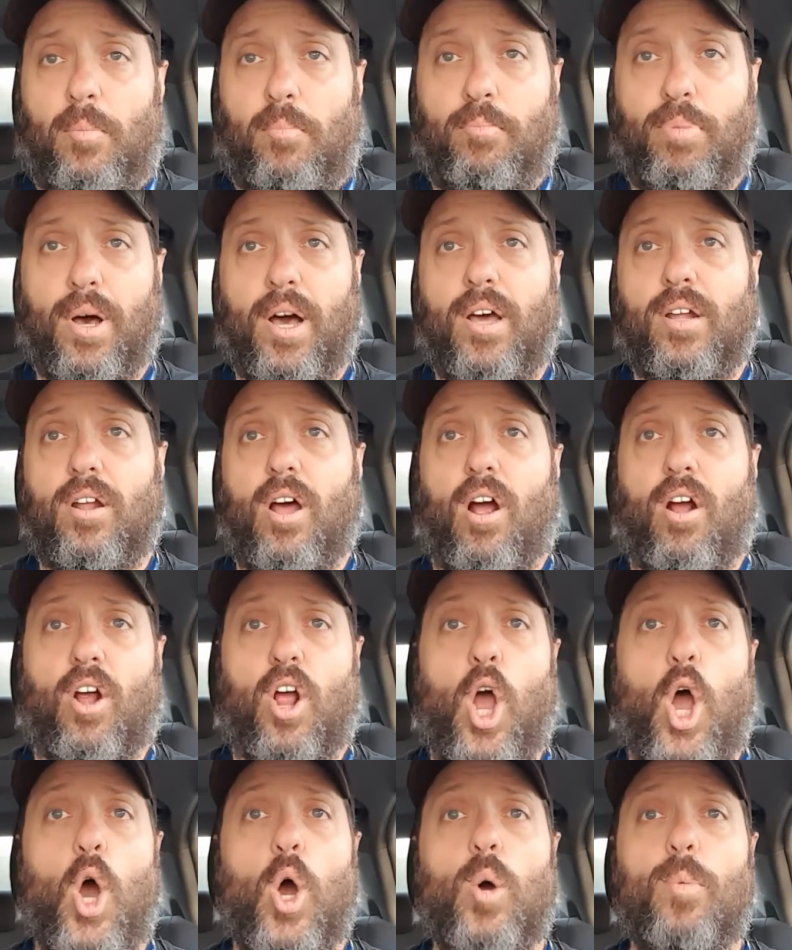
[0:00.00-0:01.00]
But our
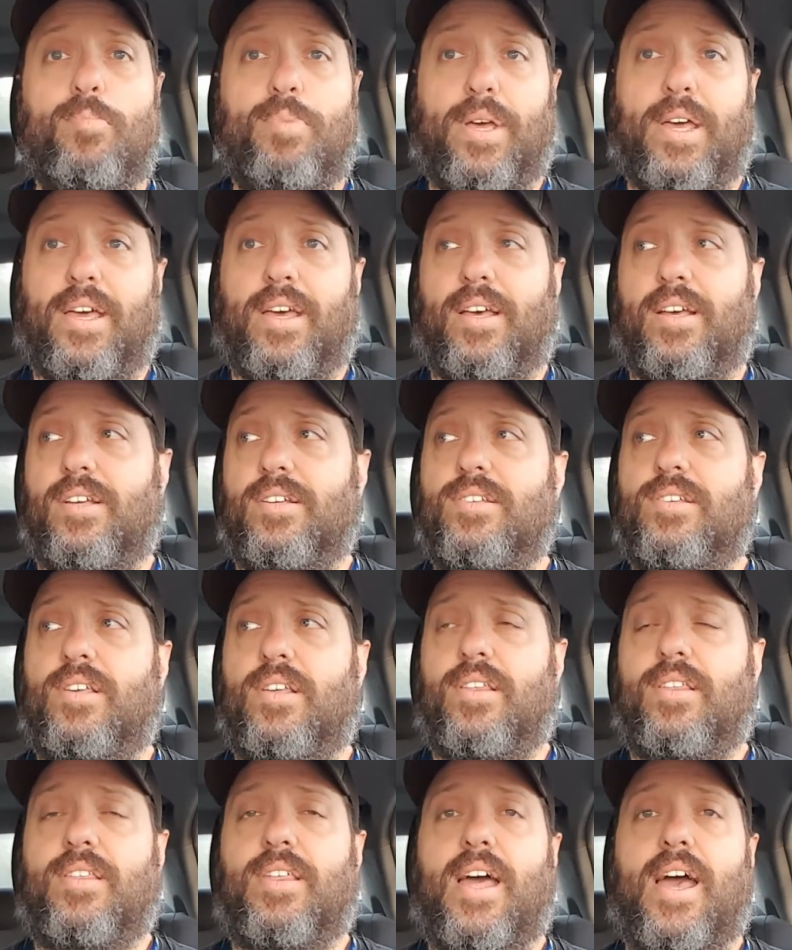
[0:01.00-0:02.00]
hope is
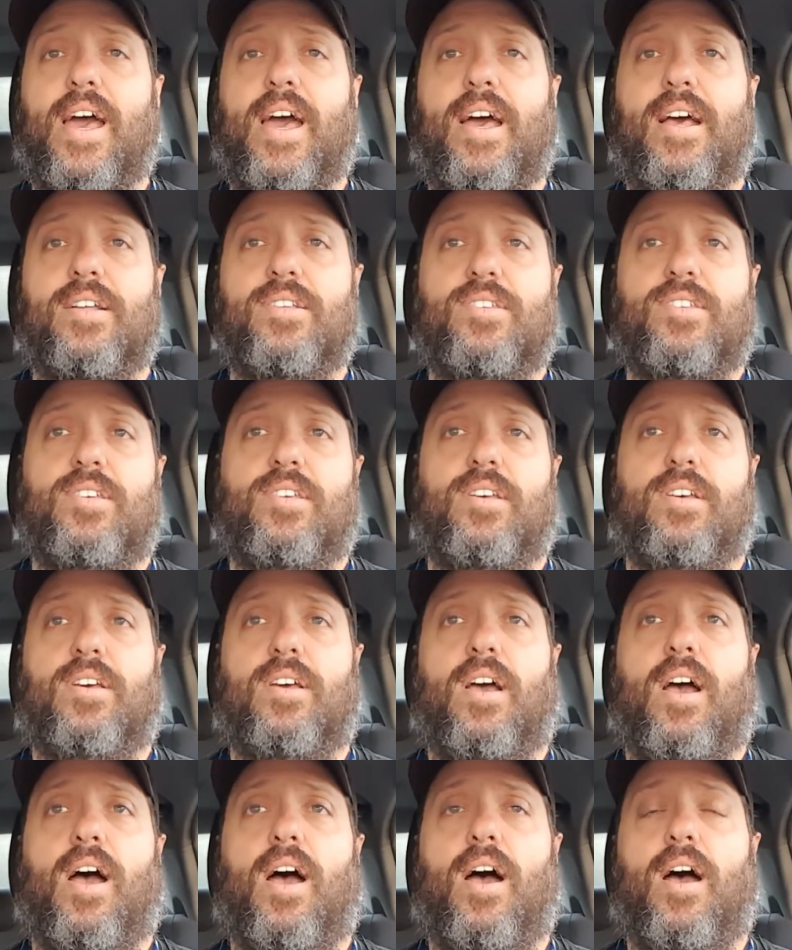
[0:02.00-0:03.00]
that
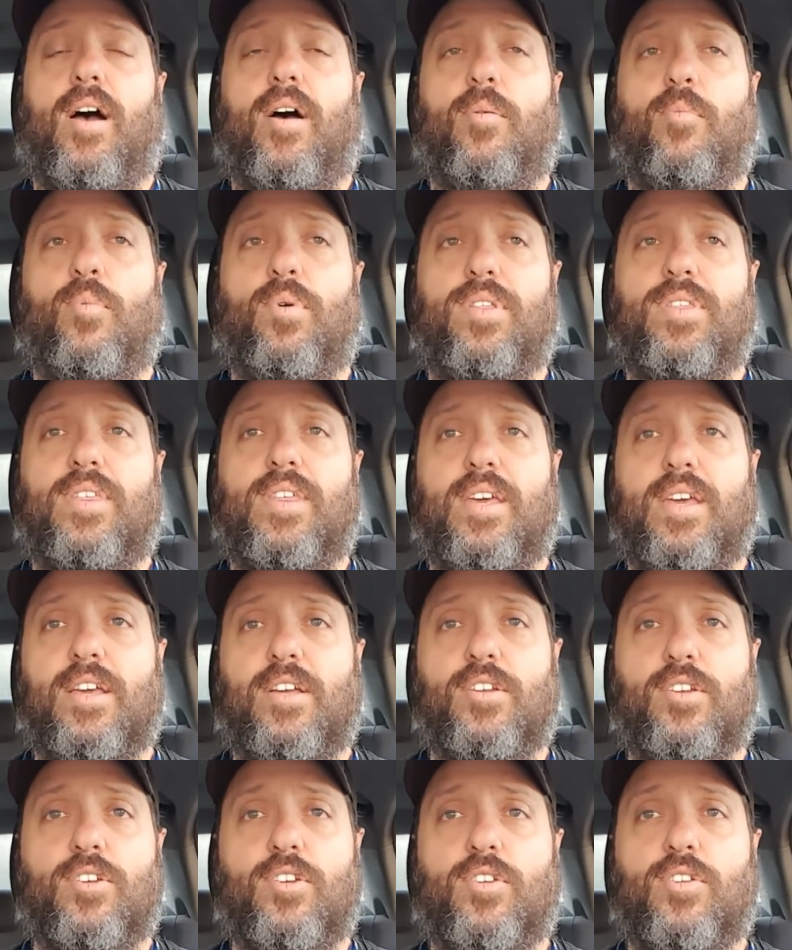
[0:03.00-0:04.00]
with the